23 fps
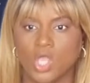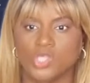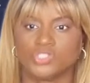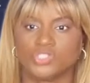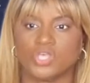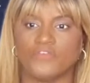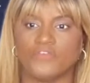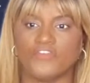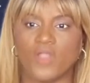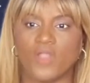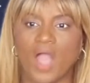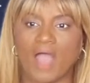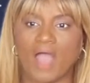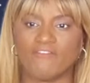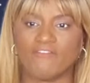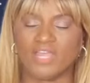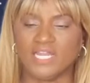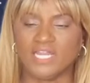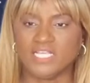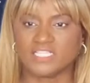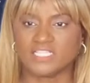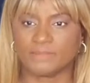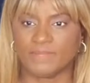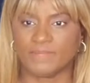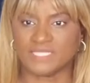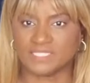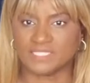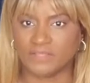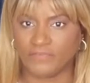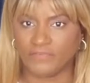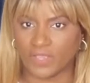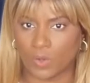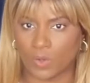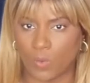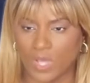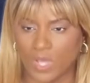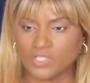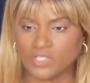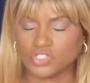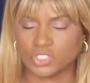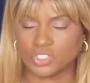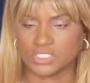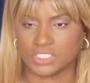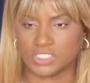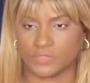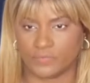So if you have any specific
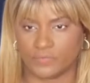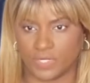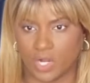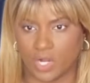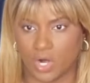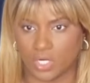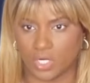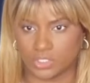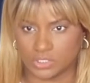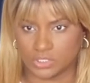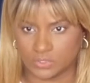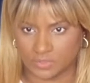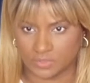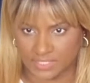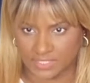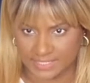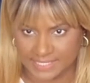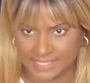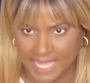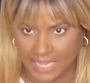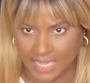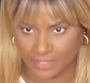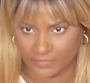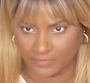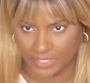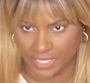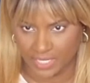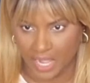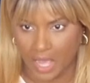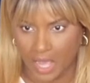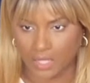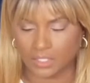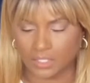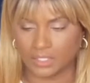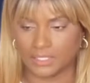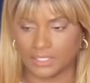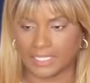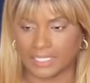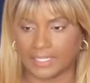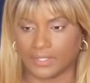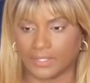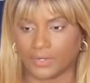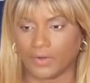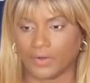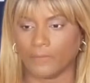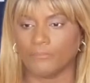questions in regards to the salary
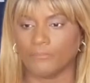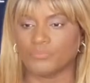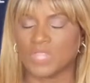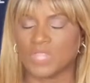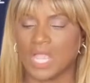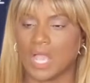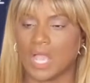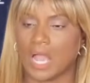calculator,